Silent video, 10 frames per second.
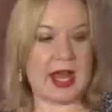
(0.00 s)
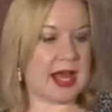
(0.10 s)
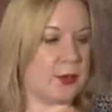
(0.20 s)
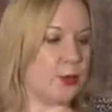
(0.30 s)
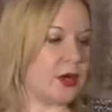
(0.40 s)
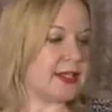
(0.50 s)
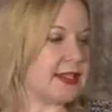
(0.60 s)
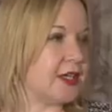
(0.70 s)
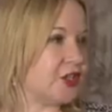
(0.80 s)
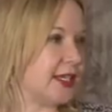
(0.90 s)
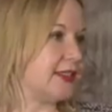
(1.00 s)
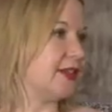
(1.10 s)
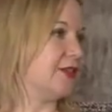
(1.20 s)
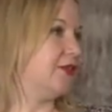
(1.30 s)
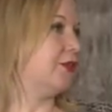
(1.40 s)
And what's
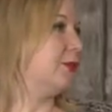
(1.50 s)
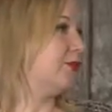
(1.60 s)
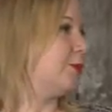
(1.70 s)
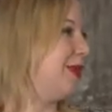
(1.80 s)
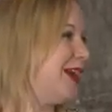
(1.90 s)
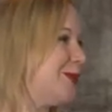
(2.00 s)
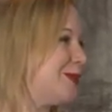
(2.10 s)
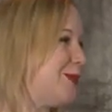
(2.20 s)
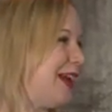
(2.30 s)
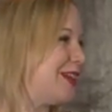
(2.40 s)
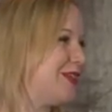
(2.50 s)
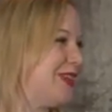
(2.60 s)
interesting from my perspective